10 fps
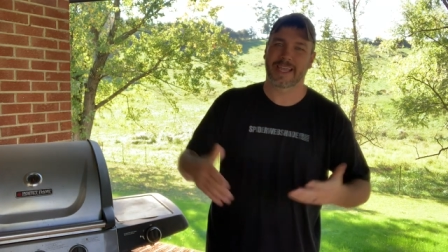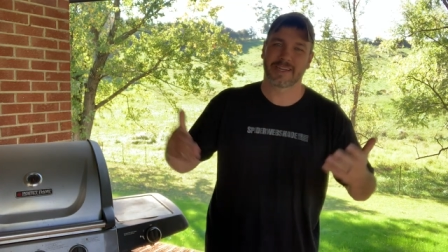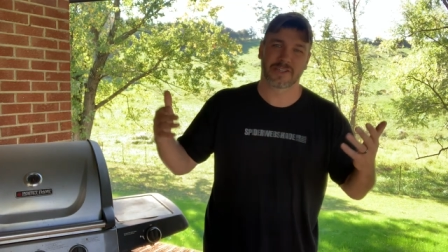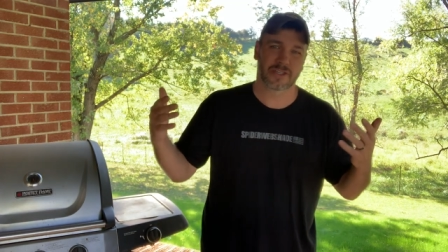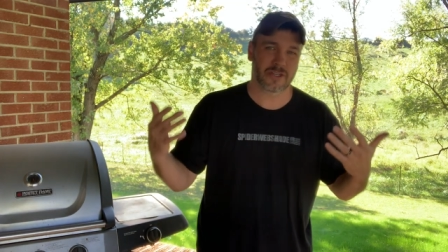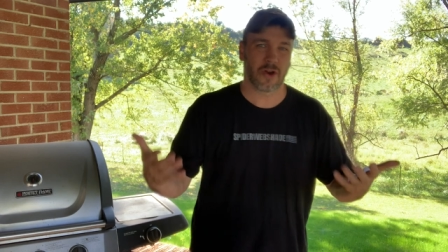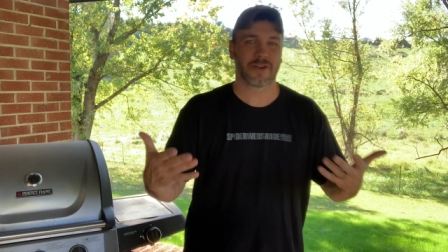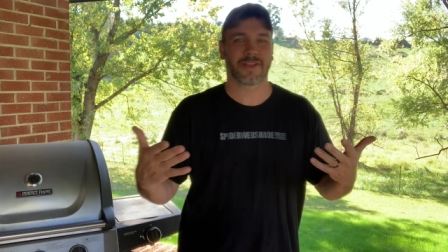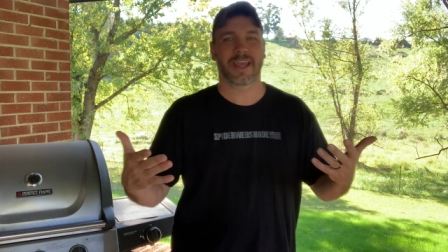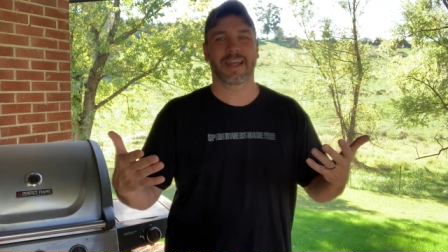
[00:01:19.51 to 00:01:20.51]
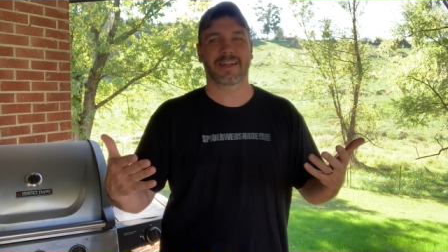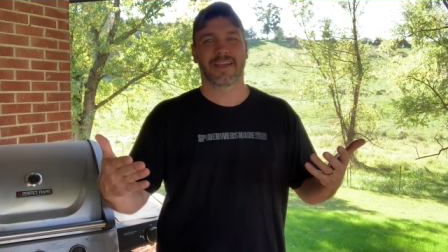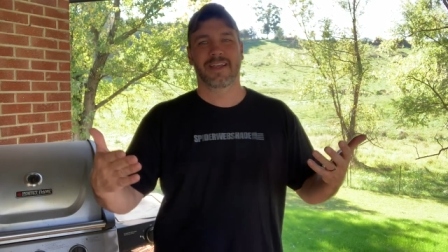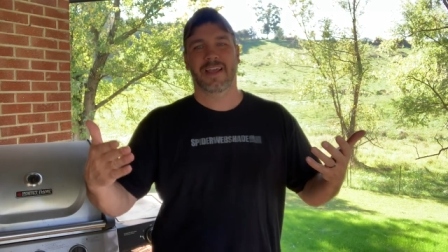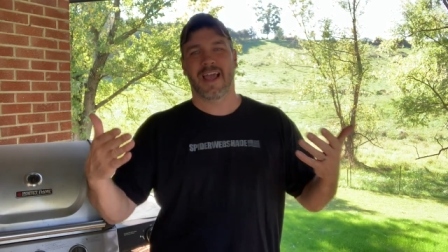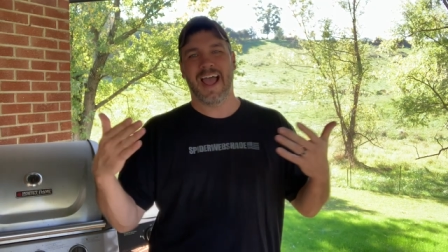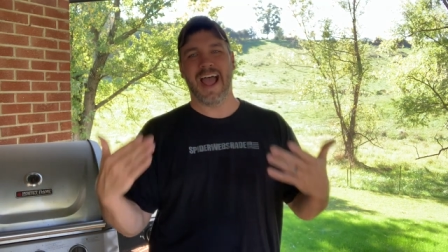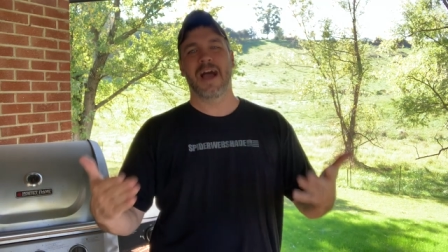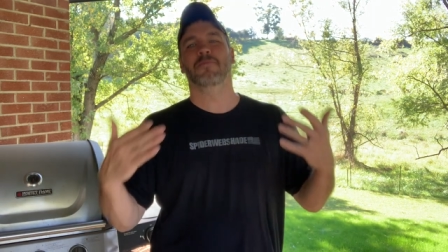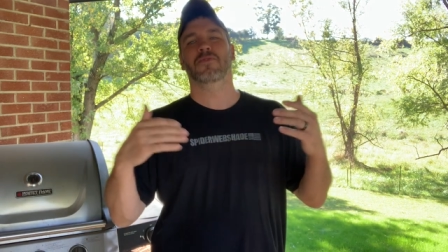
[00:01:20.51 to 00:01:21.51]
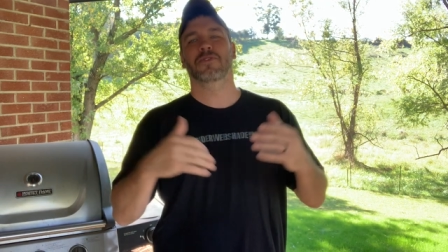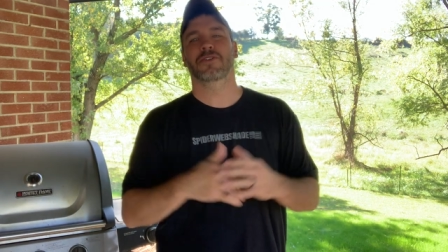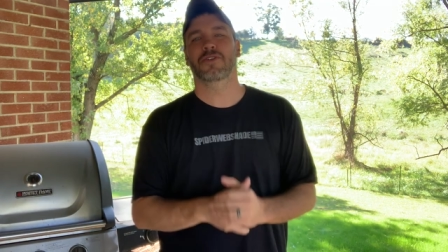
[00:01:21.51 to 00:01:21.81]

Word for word: And to start that, I'm gonna